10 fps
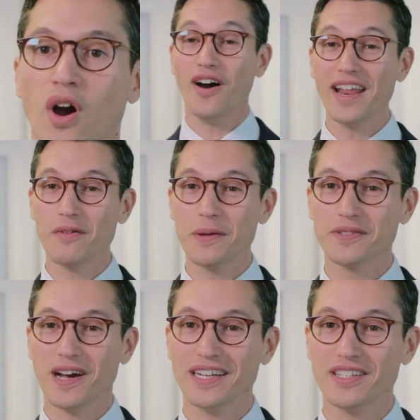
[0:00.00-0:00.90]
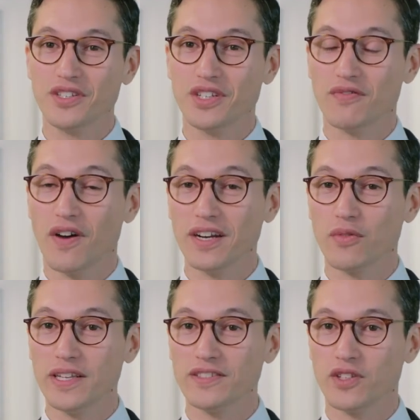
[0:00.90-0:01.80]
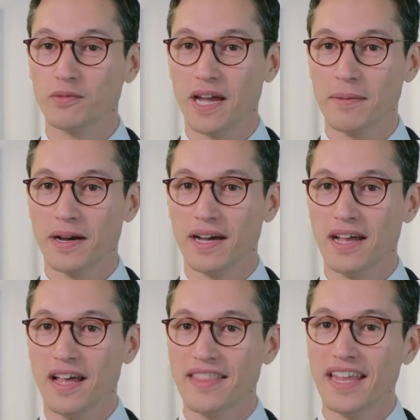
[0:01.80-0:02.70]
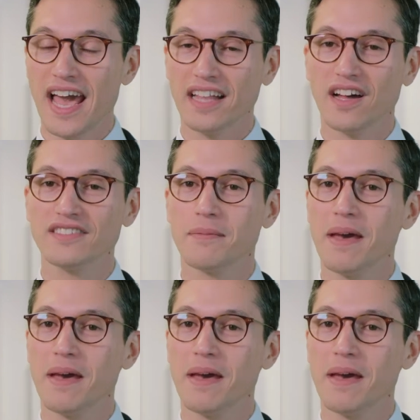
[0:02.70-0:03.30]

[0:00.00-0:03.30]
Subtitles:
On our website, you can find a research paper that outlines a